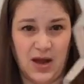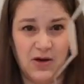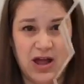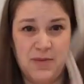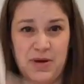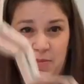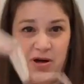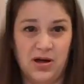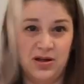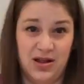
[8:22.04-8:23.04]
okay,
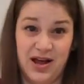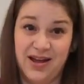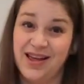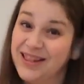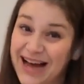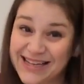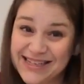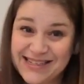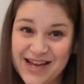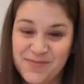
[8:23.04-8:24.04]
people, like lots
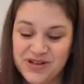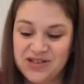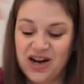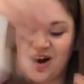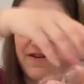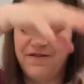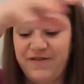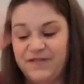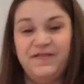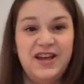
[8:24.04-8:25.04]
of samples. There are
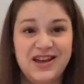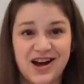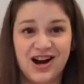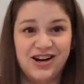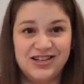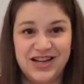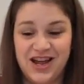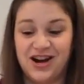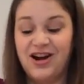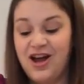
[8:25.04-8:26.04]
50 cards
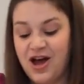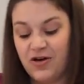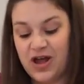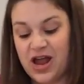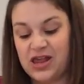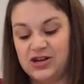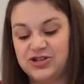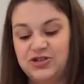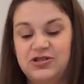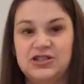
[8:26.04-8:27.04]
here. Okay, and there's
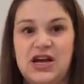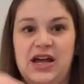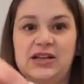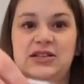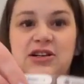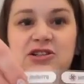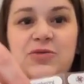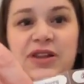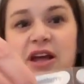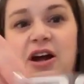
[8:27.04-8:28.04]
2 designs. Here are
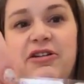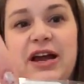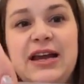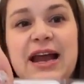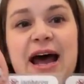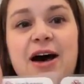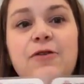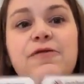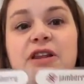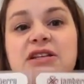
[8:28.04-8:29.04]
what they are right
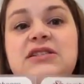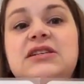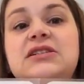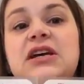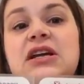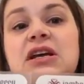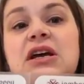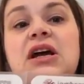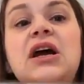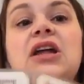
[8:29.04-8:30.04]
now for this season.
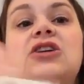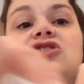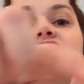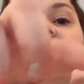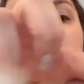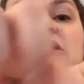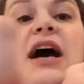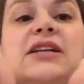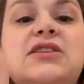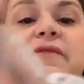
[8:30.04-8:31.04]
There's 2
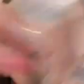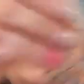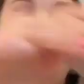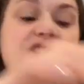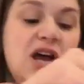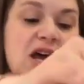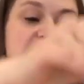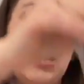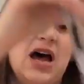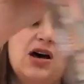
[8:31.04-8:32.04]
designs of each.
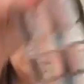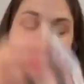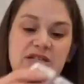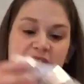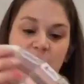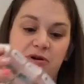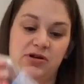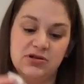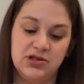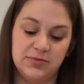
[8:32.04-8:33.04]
Now,
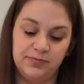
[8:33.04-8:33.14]
samples,